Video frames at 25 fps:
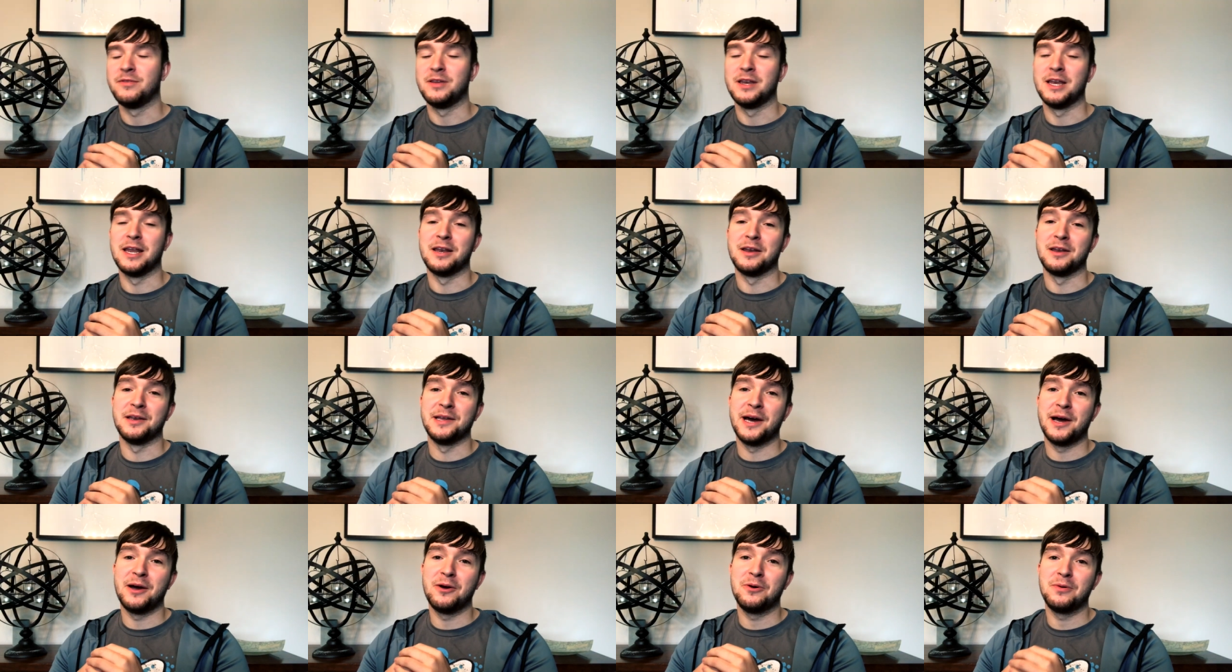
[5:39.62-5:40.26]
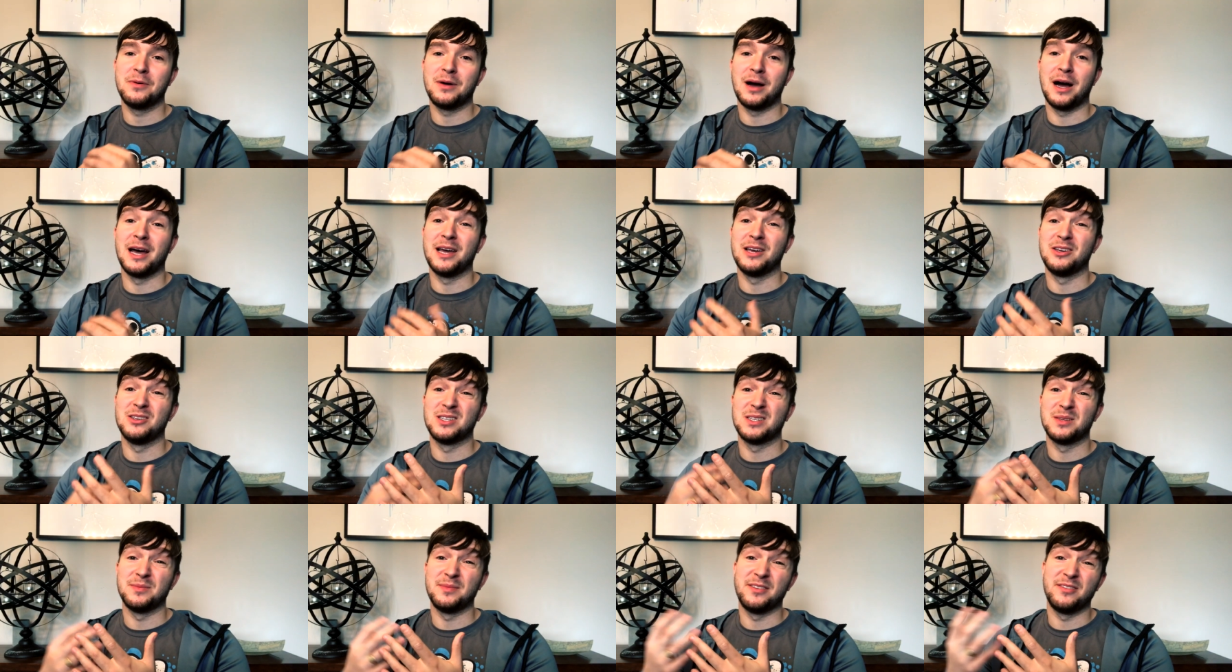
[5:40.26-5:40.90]
if you didn't know, I
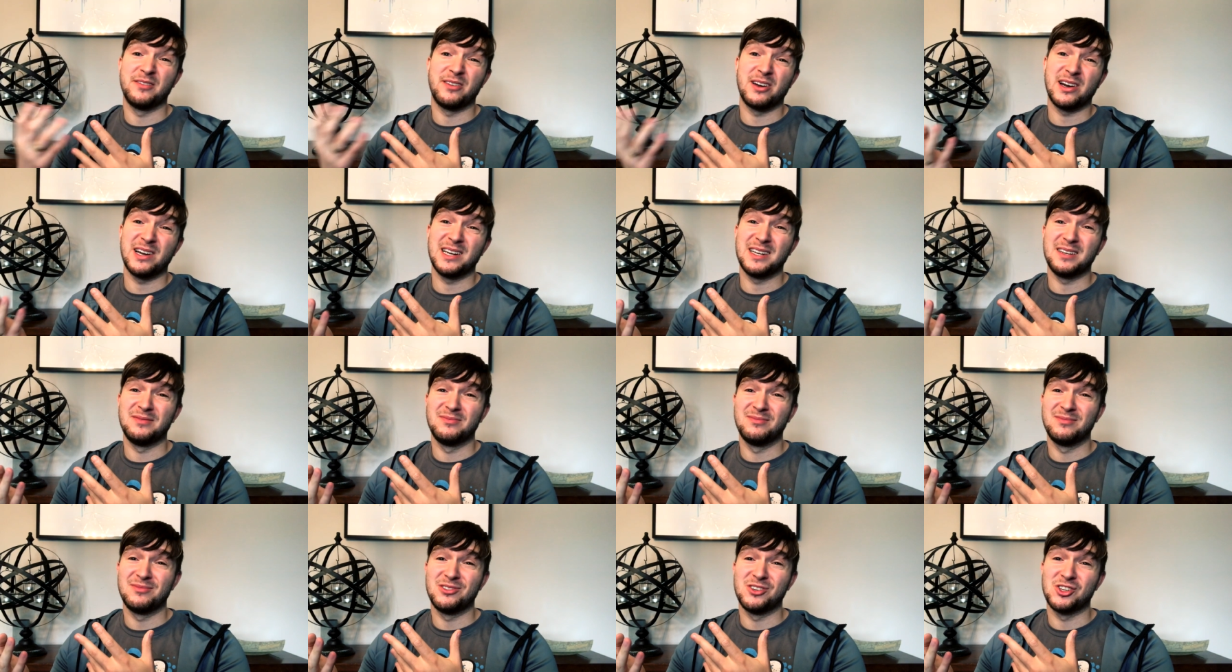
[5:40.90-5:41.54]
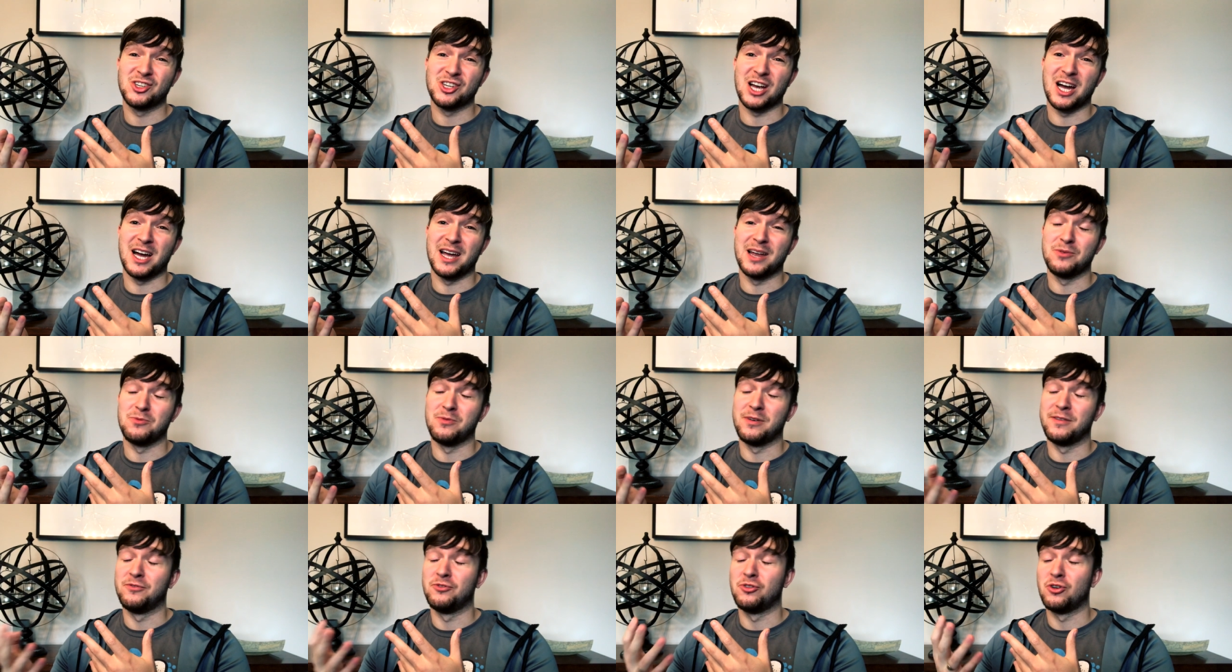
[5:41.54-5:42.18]
used to be very shy
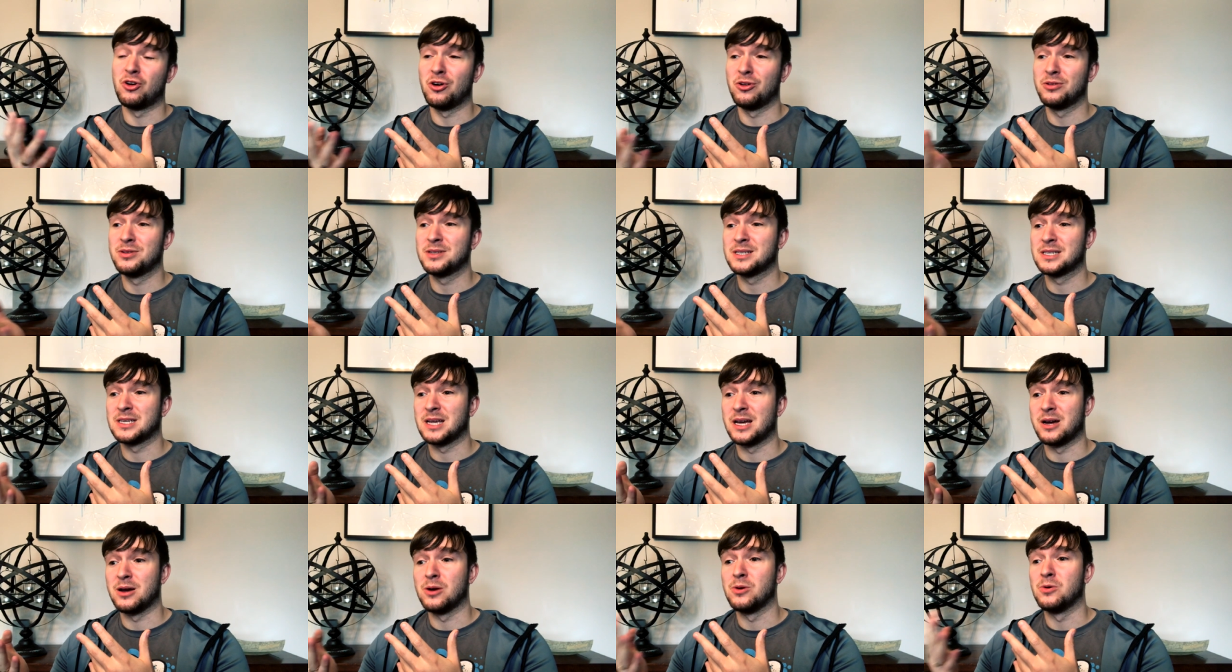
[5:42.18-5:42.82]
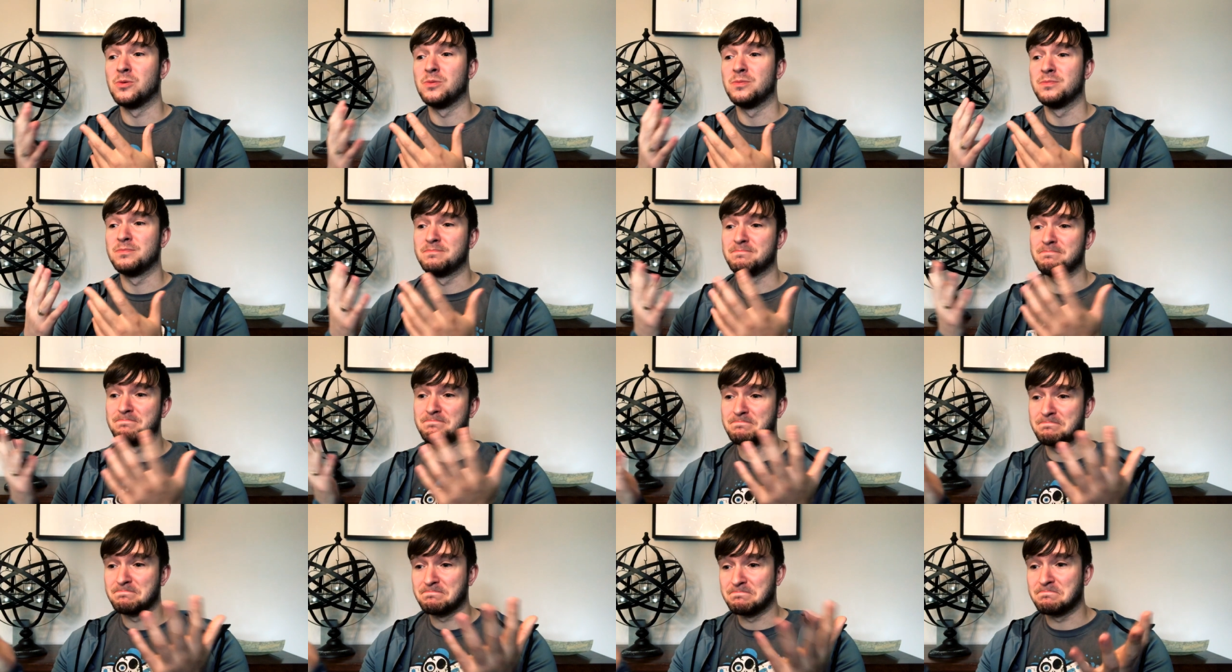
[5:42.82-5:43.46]
and withdrawn, so
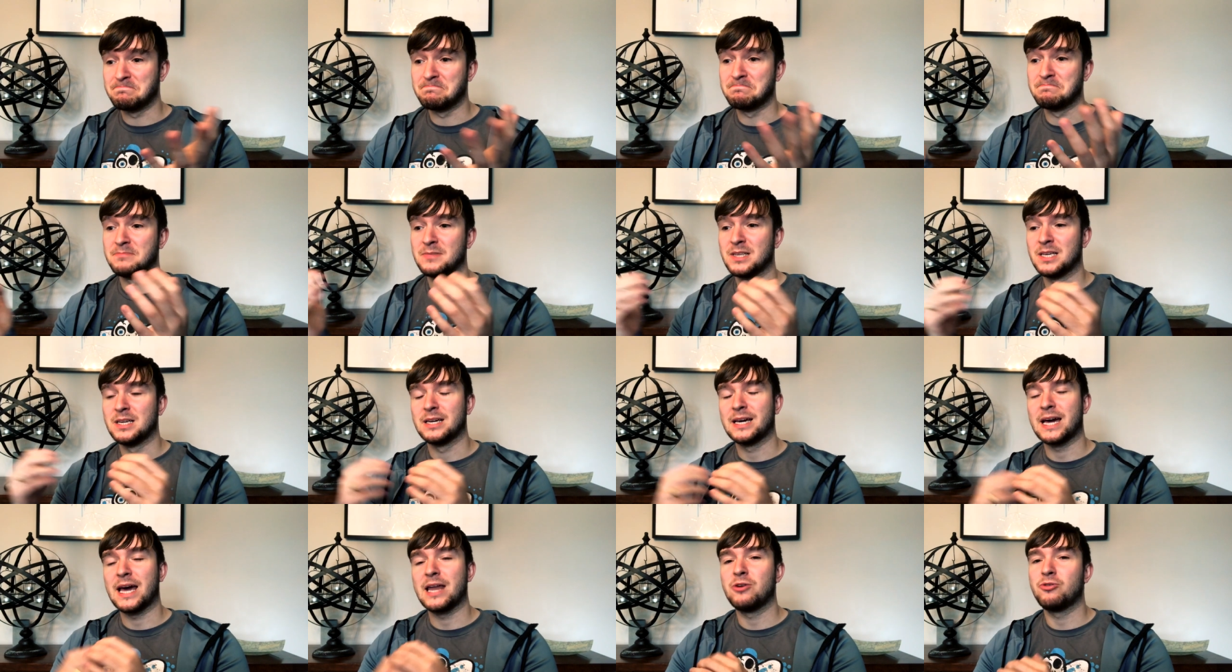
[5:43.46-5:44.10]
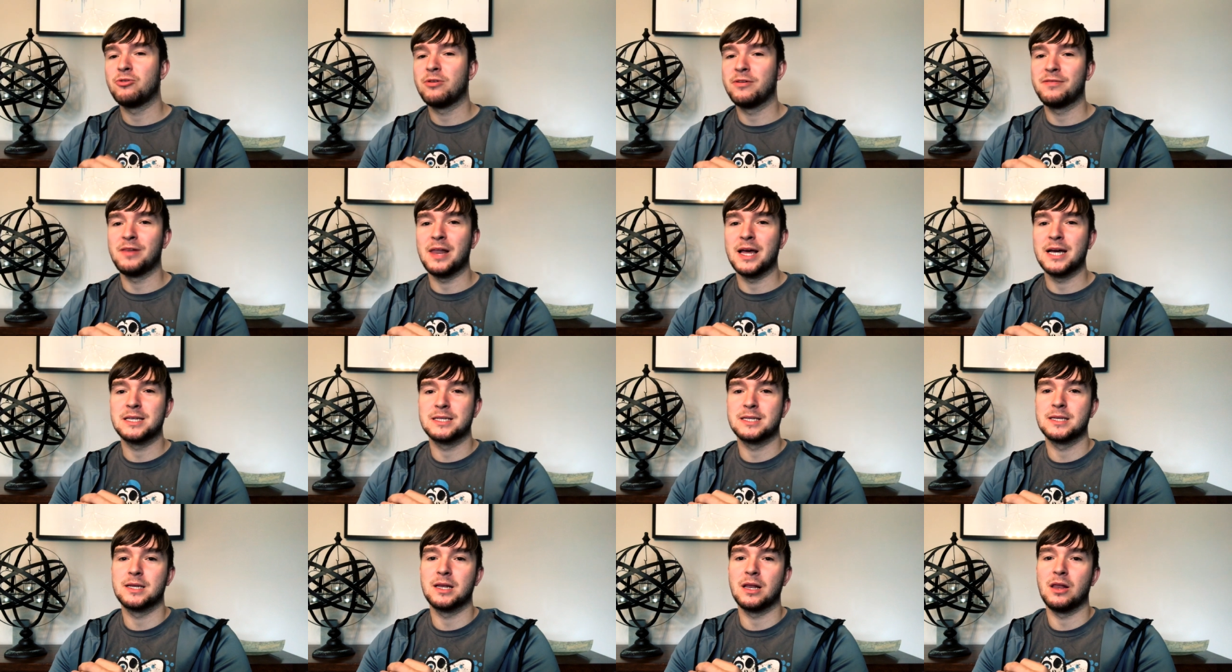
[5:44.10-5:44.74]
kind of
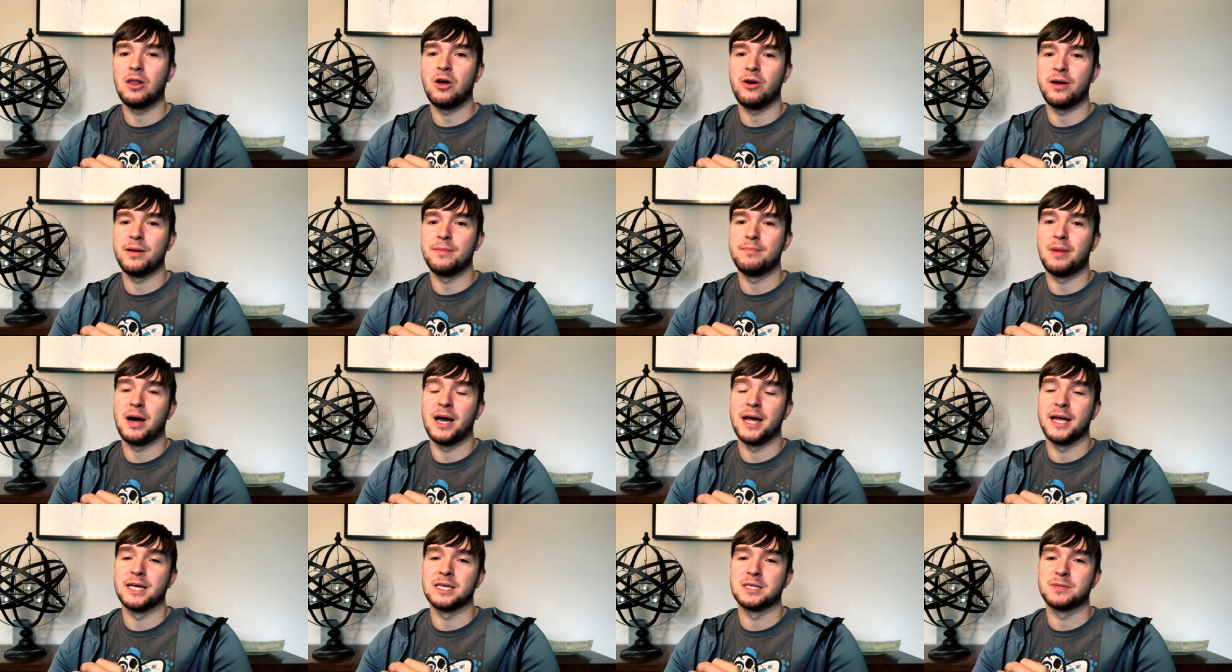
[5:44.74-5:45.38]
reflected a lot in my